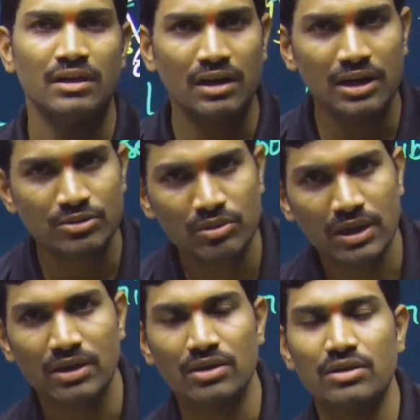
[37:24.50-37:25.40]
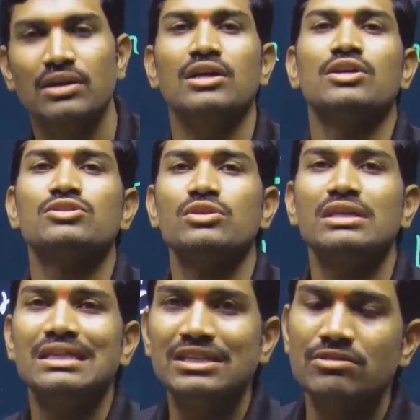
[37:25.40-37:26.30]
Understood or not? So
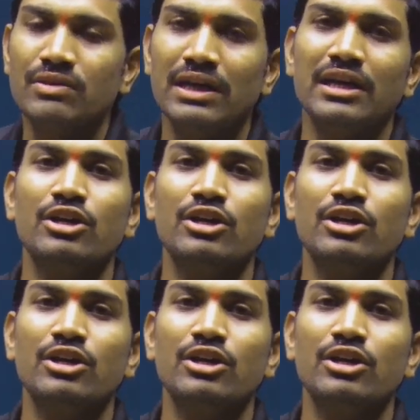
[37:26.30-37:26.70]
in this way,